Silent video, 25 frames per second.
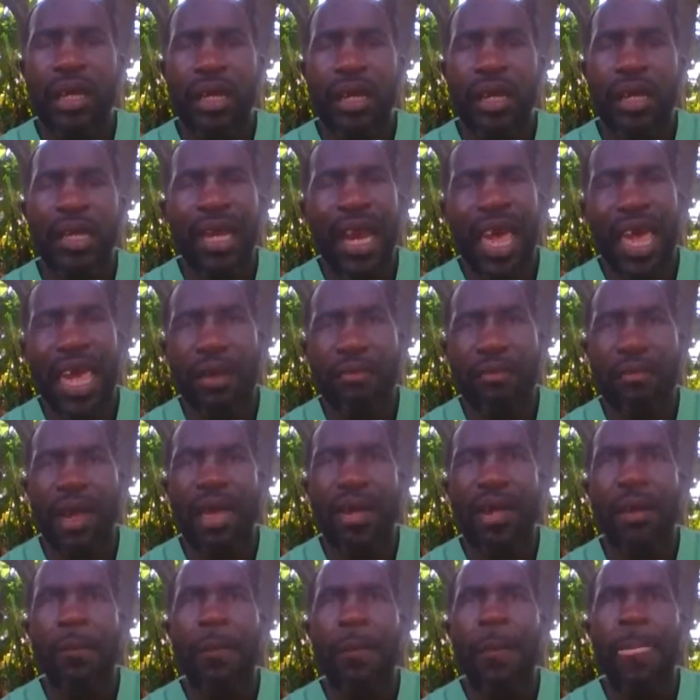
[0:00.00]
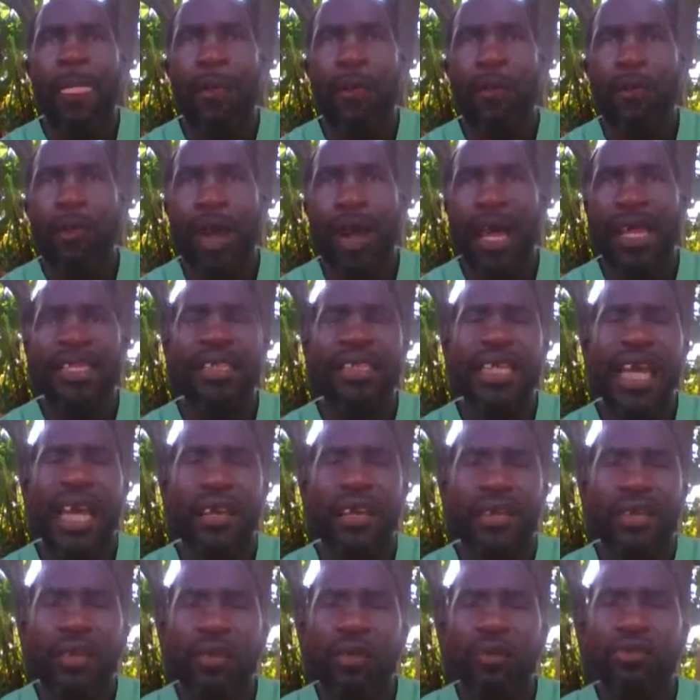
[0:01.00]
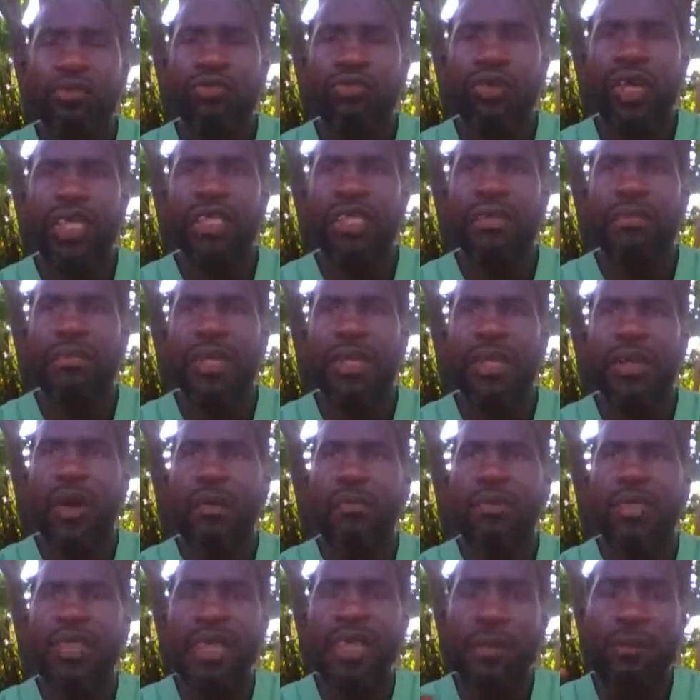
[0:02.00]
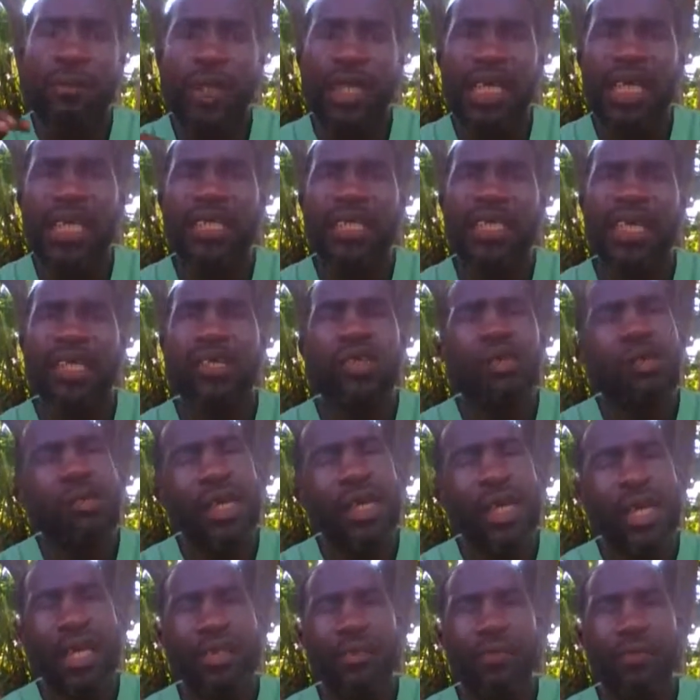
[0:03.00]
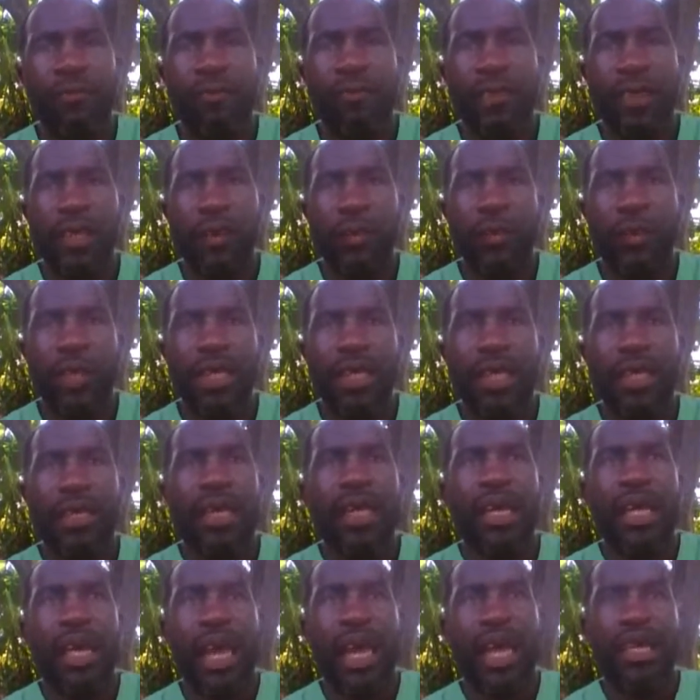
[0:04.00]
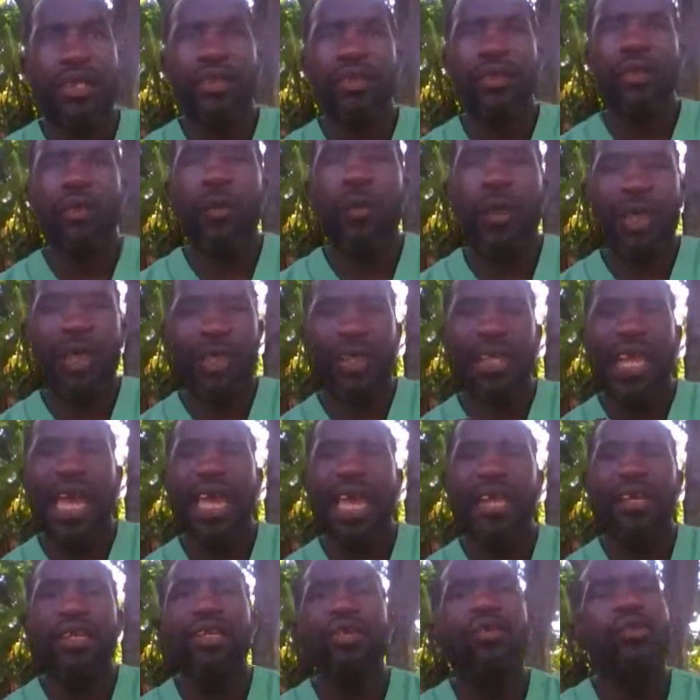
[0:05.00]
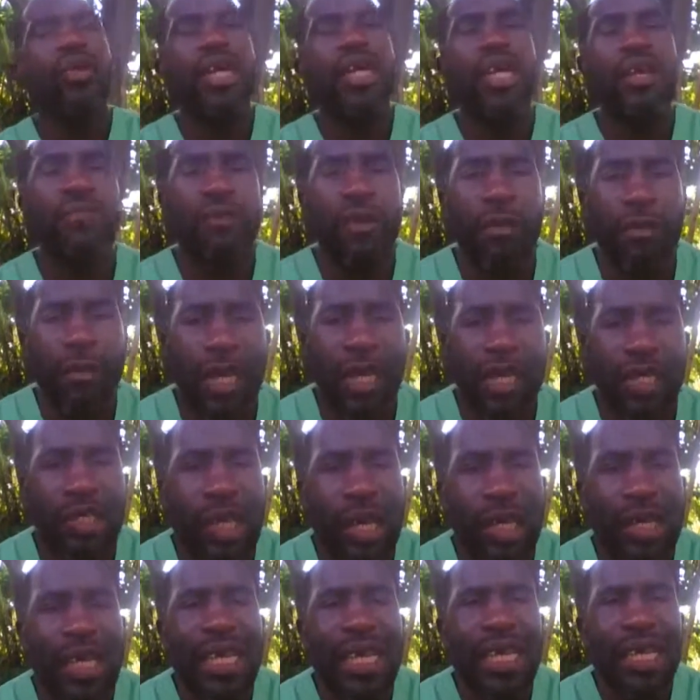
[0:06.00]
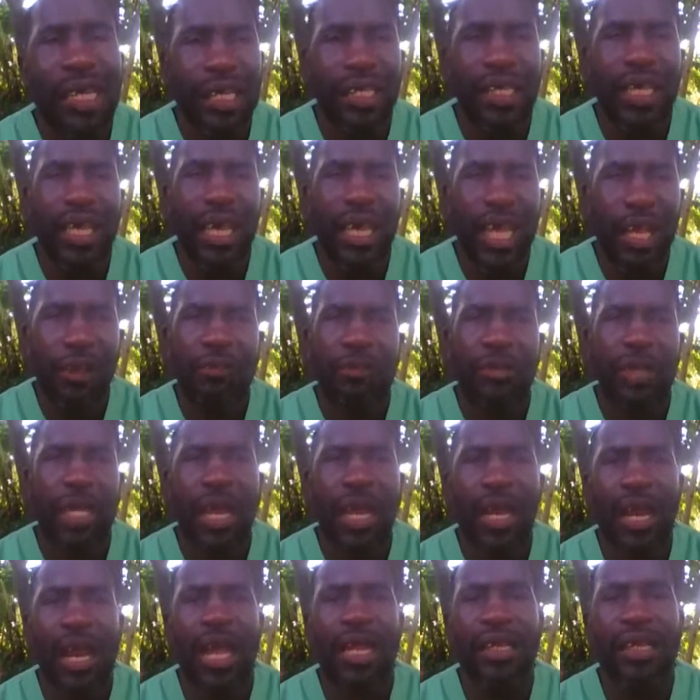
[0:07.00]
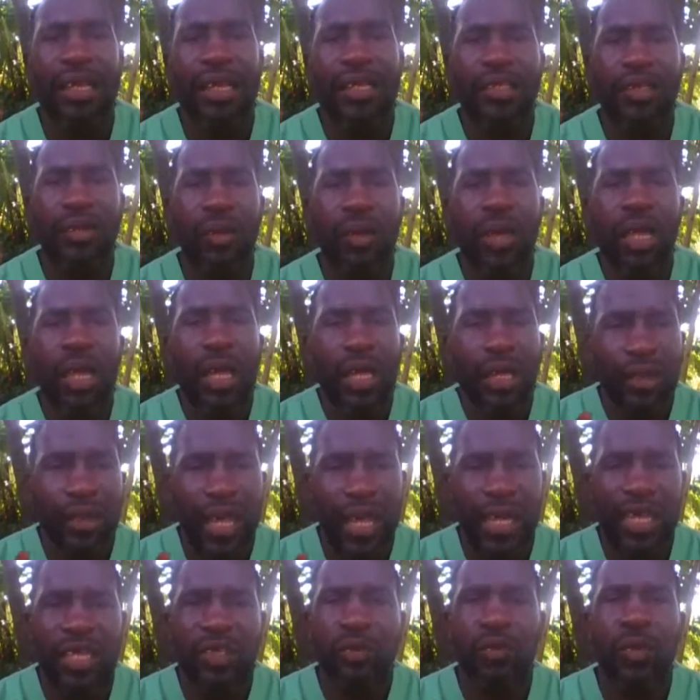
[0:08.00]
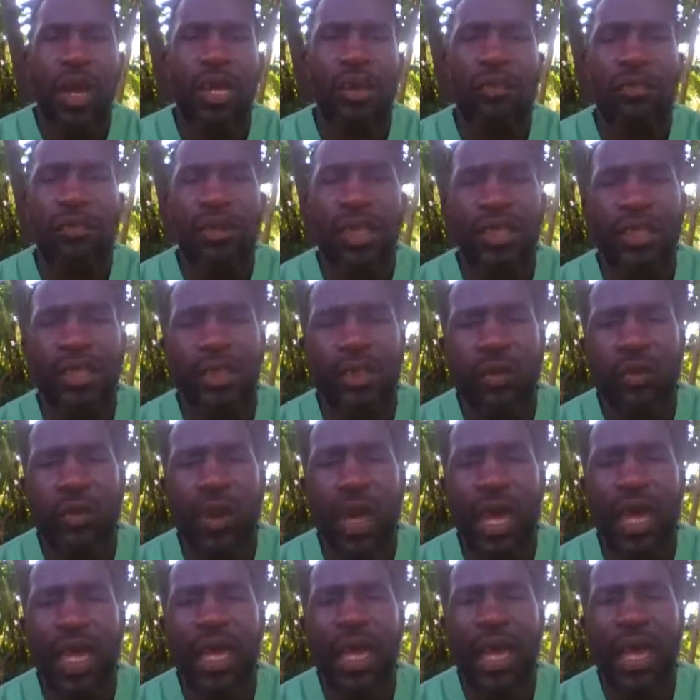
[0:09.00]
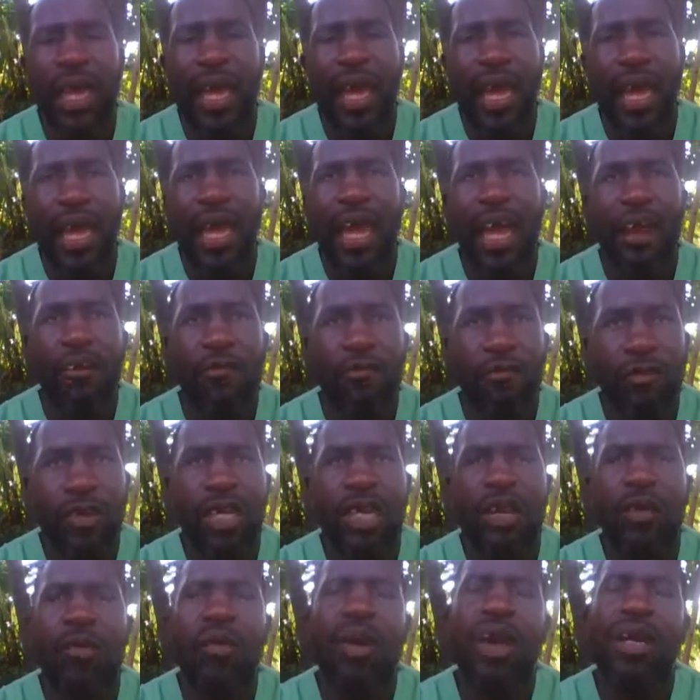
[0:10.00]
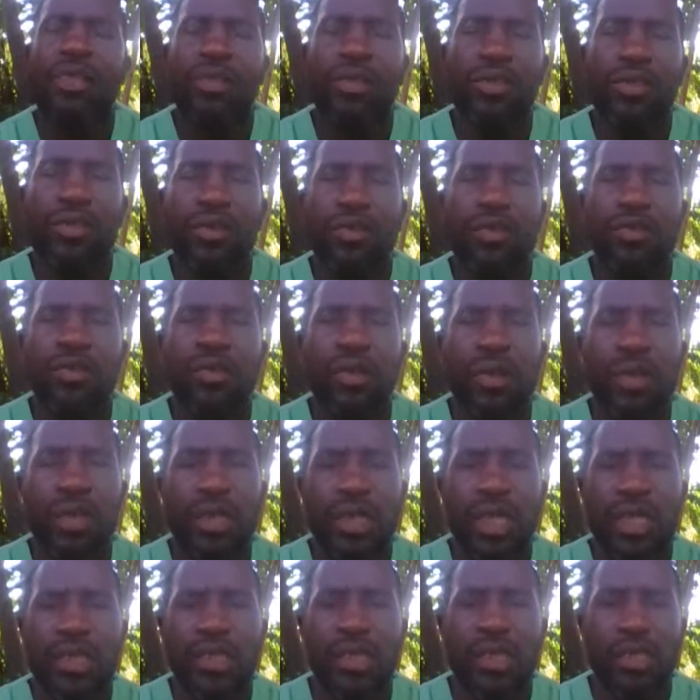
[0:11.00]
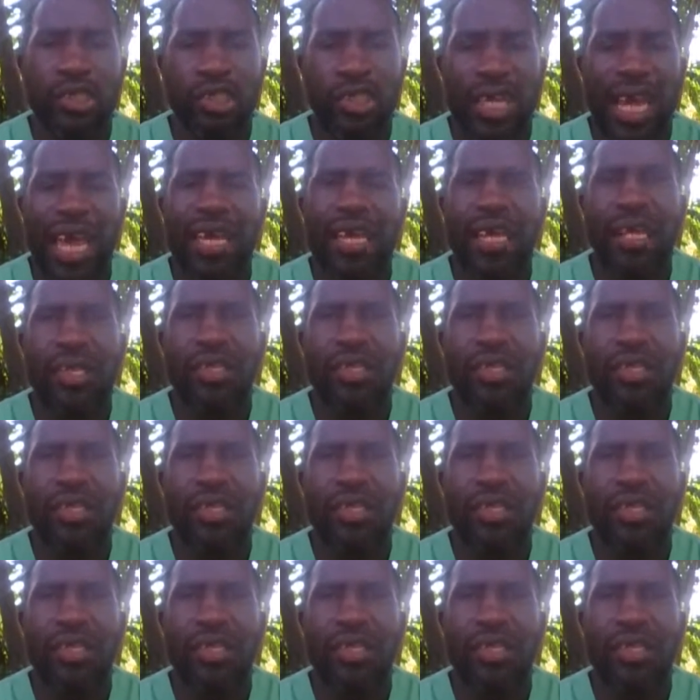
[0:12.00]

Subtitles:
In like manner, once that nutrients becomes depleted, you begin to feel weak. And so with that new information, it helped me a lot. And so that is one of the reasons why I really want to do this challenge,